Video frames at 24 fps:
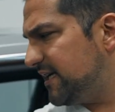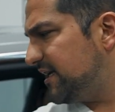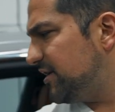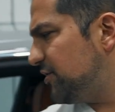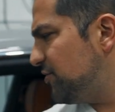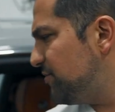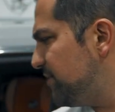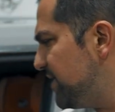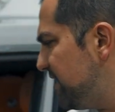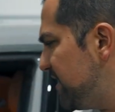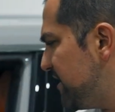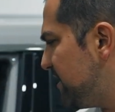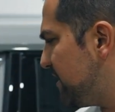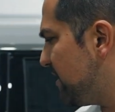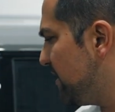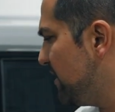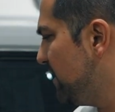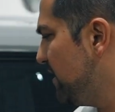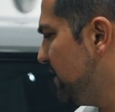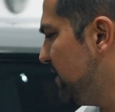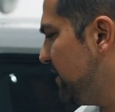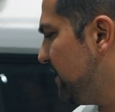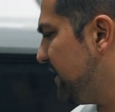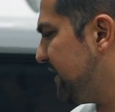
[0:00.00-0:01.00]
and unique,
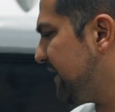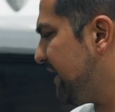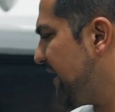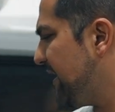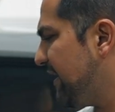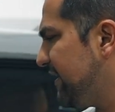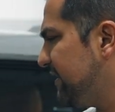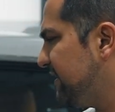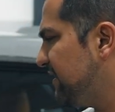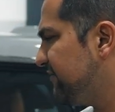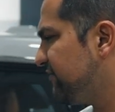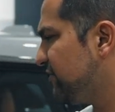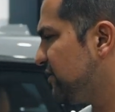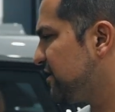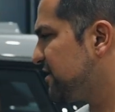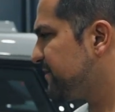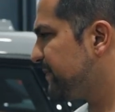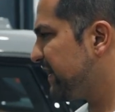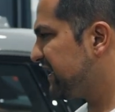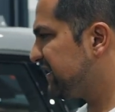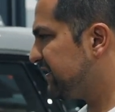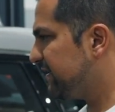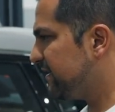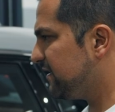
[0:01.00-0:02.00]
and I had never
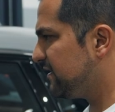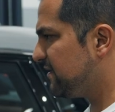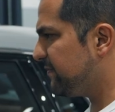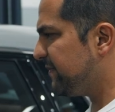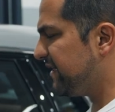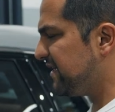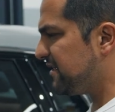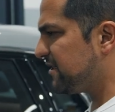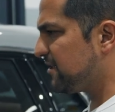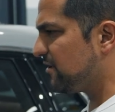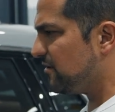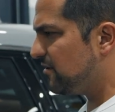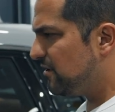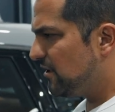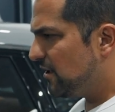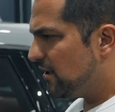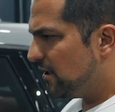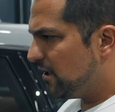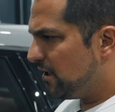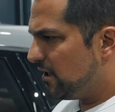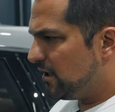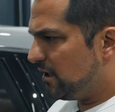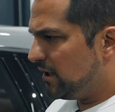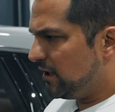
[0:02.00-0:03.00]
expected it to be. So
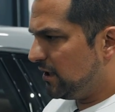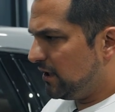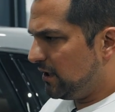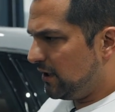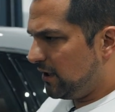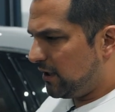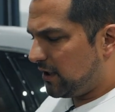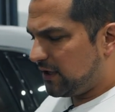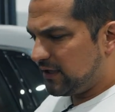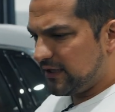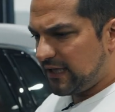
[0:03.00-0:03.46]
a